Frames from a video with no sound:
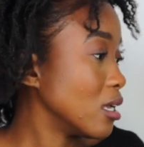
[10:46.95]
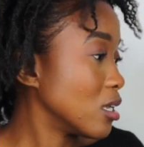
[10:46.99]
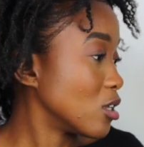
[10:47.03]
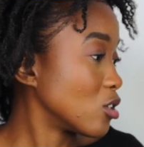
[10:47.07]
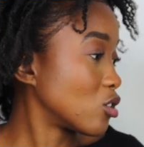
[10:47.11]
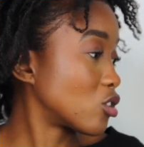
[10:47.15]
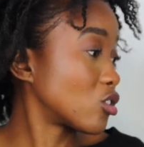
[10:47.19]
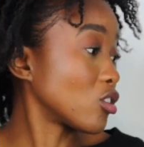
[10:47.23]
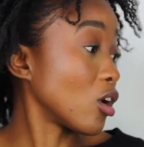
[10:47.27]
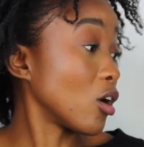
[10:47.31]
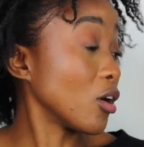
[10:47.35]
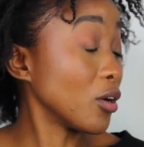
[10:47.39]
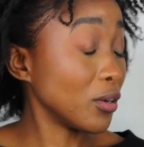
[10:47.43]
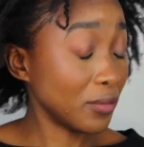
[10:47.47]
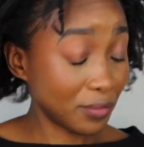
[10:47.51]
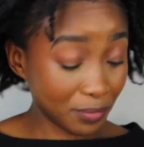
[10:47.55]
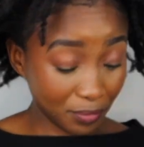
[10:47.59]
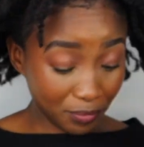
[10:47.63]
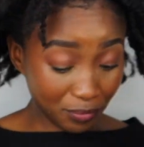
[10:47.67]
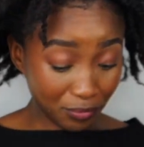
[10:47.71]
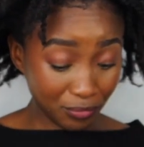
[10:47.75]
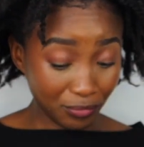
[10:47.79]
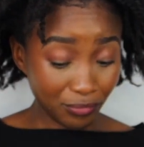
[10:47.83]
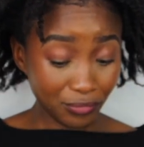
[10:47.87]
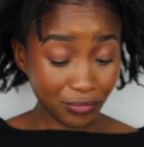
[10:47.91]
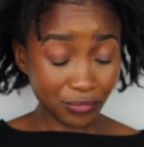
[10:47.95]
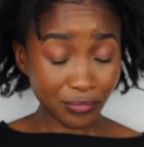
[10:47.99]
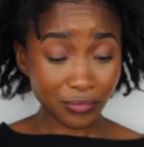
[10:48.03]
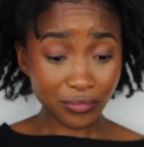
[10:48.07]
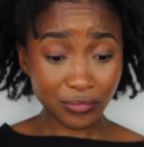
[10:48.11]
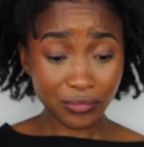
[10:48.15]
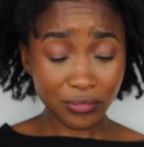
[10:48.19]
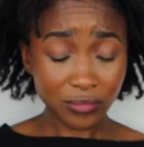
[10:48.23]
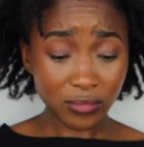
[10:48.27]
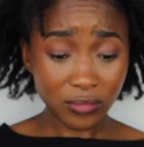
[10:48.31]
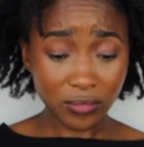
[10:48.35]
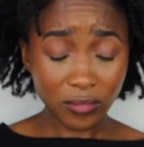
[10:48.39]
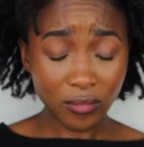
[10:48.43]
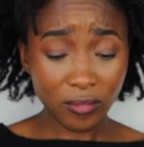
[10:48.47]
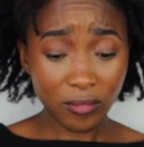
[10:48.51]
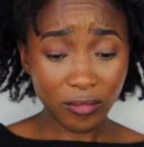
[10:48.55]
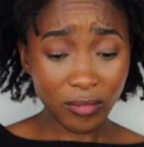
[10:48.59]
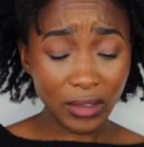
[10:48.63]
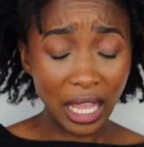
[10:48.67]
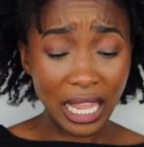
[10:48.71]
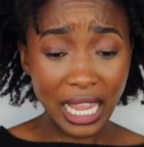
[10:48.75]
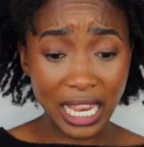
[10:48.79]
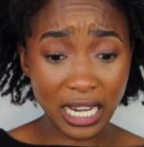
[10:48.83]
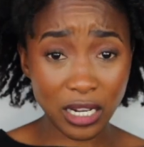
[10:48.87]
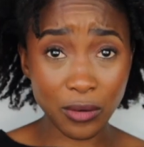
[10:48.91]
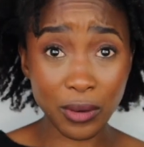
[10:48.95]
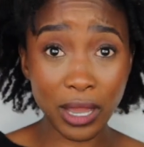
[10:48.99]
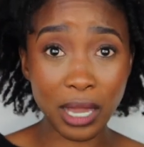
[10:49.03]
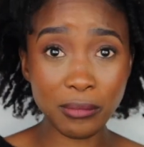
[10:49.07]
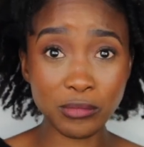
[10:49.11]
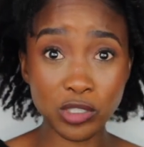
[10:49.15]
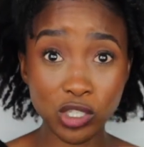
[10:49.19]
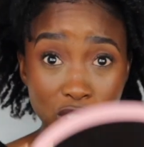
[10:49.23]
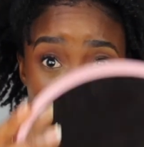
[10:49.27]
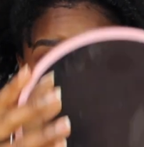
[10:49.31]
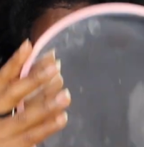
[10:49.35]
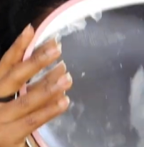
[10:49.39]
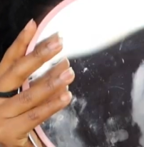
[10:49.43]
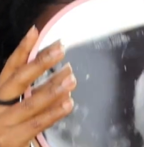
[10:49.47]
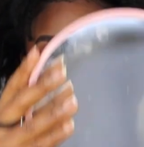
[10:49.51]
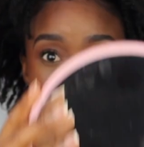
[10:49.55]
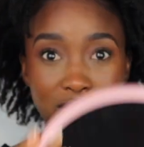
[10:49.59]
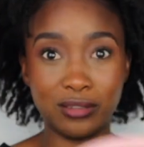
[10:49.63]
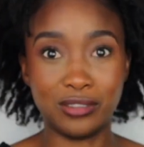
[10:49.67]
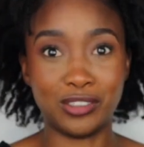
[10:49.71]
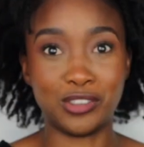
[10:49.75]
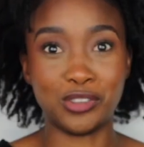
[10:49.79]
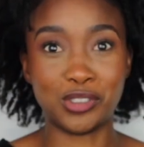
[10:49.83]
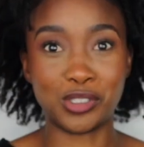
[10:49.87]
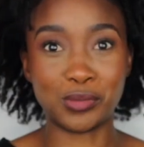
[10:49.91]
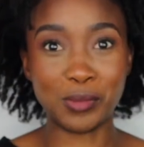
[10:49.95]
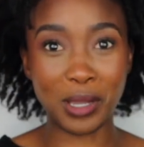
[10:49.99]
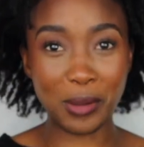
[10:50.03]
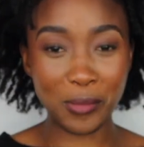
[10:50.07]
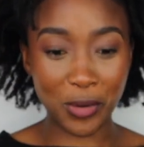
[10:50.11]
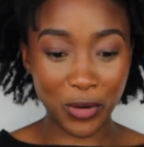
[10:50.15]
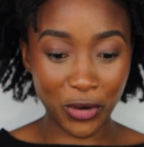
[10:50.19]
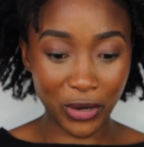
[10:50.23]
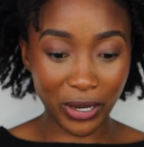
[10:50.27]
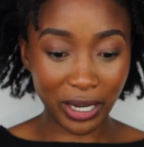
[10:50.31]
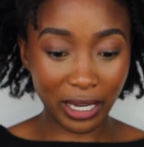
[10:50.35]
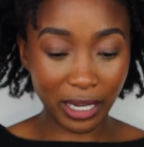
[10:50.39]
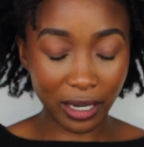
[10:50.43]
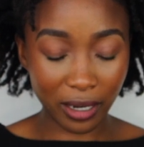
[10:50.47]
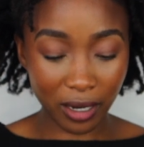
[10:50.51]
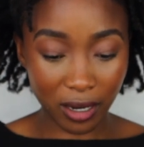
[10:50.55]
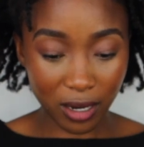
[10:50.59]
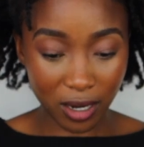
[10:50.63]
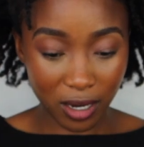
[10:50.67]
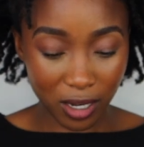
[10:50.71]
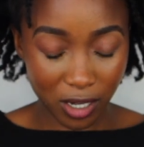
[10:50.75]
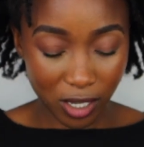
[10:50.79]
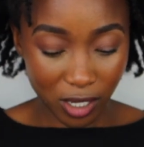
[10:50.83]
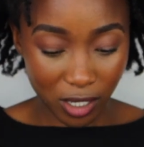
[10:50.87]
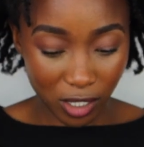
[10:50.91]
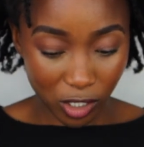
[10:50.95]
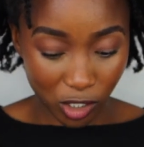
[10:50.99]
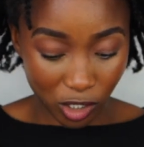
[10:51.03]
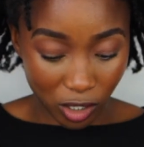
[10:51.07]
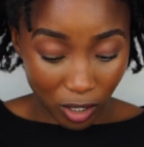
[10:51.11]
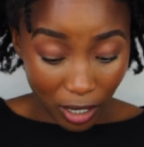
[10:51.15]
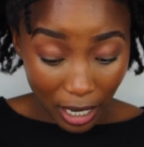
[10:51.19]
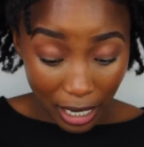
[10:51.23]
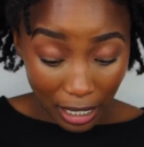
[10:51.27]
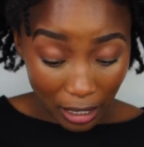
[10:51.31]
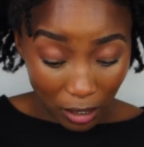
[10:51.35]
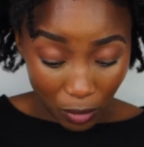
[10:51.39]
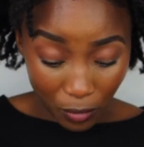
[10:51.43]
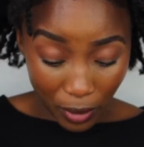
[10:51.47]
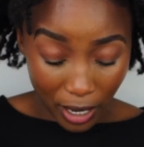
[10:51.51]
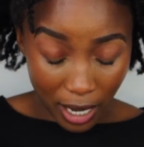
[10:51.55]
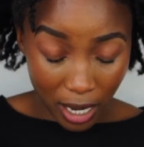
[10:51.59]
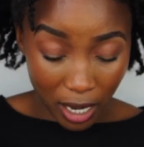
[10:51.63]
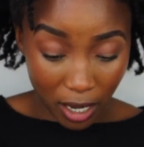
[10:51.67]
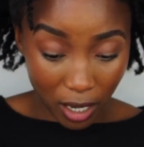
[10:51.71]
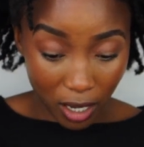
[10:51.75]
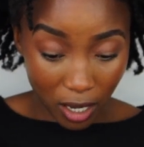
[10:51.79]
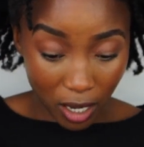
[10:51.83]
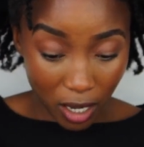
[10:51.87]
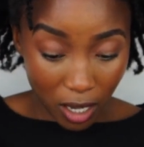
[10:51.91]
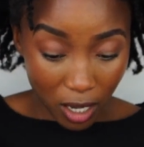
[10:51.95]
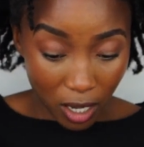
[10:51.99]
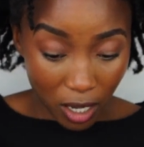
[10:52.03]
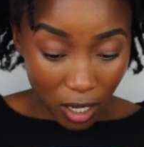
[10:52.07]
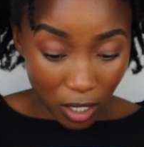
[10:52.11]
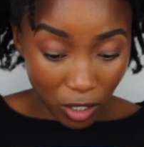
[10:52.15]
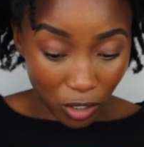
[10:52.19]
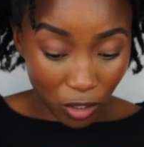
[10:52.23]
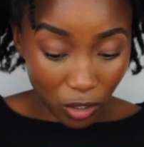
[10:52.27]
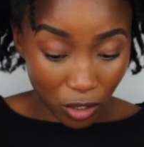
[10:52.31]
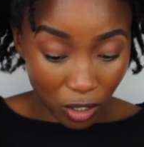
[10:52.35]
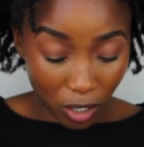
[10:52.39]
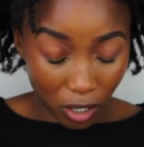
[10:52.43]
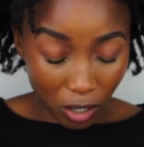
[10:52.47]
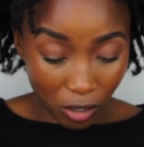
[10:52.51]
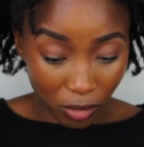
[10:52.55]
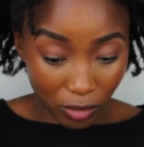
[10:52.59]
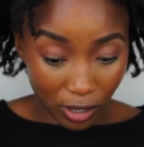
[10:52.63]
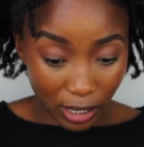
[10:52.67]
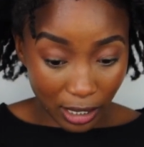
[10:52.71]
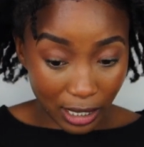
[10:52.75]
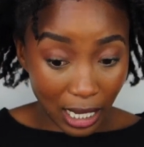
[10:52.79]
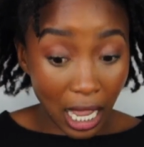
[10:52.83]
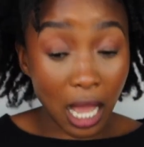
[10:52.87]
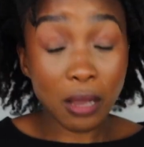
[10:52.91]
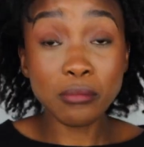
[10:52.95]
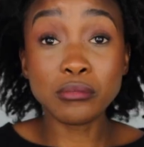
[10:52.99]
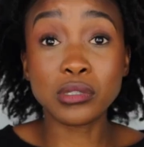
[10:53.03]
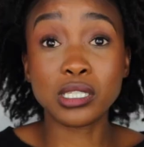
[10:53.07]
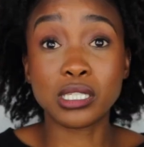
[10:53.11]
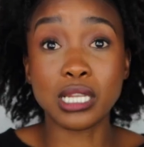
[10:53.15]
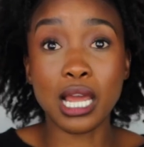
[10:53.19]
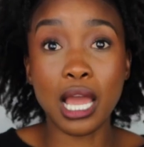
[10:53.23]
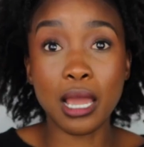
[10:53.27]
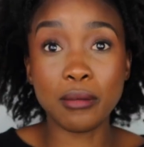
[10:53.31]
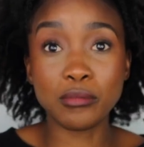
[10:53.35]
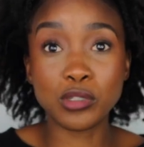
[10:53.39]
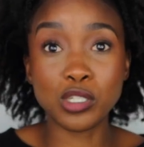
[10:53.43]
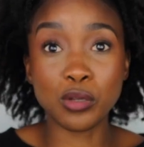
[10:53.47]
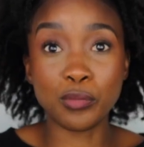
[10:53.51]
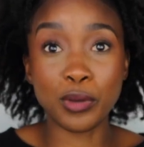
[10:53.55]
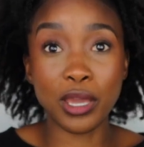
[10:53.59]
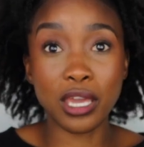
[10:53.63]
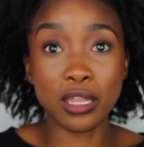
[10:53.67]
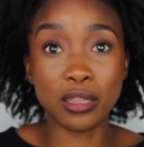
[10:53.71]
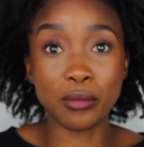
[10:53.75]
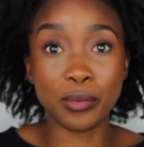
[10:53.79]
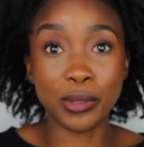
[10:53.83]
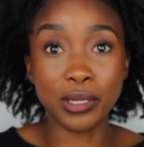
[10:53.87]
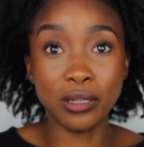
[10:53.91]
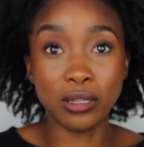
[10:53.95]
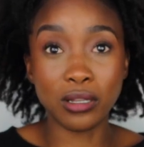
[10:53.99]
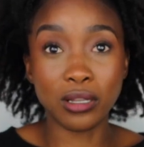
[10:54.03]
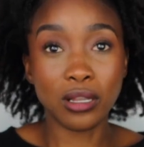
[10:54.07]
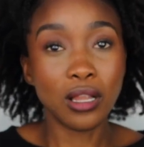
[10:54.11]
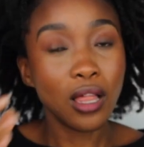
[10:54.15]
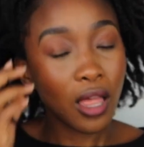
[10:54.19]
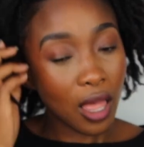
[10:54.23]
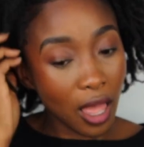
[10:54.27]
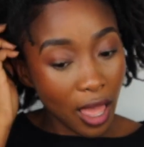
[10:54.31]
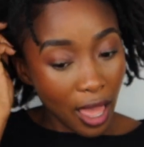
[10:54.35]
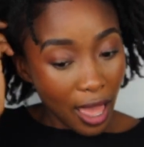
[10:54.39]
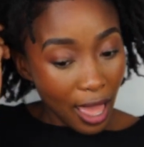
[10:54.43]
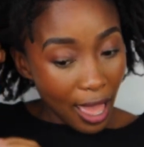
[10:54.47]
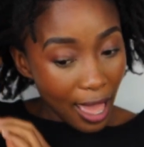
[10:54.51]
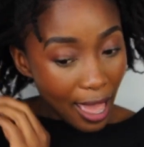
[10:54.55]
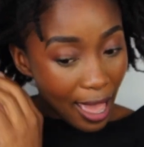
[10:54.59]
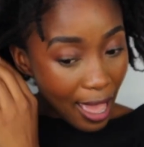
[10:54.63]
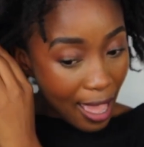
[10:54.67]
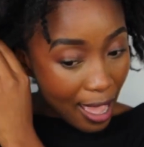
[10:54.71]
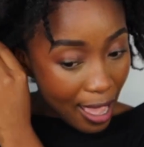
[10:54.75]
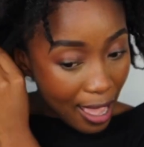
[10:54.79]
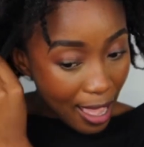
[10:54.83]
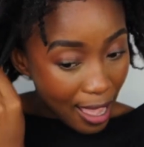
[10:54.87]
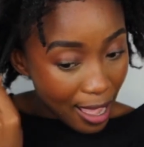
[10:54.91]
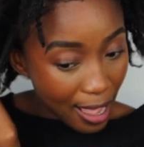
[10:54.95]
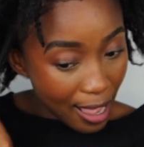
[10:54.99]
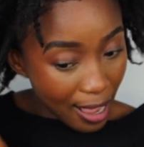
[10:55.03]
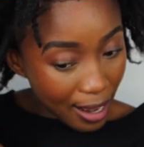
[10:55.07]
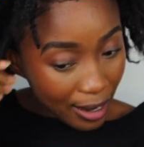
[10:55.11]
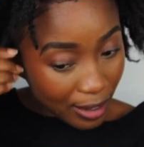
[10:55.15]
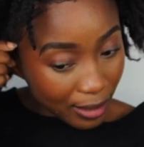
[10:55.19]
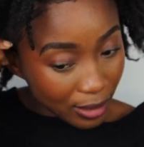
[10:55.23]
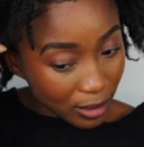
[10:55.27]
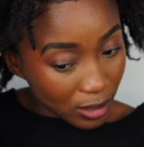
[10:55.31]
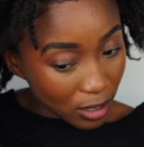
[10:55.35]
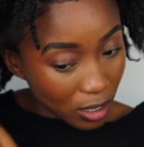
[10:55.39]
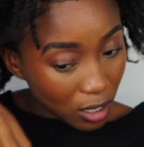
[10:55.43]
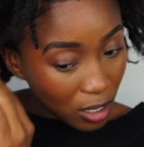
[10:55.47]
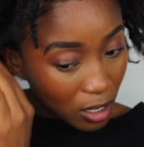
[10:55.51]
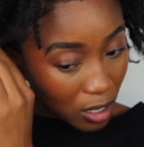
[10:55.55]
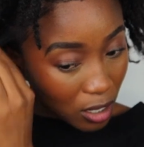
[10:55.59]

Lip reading: So anyway, I'm just gonna use my mirror here. So anyway, you know, it comes time to pay the bill, and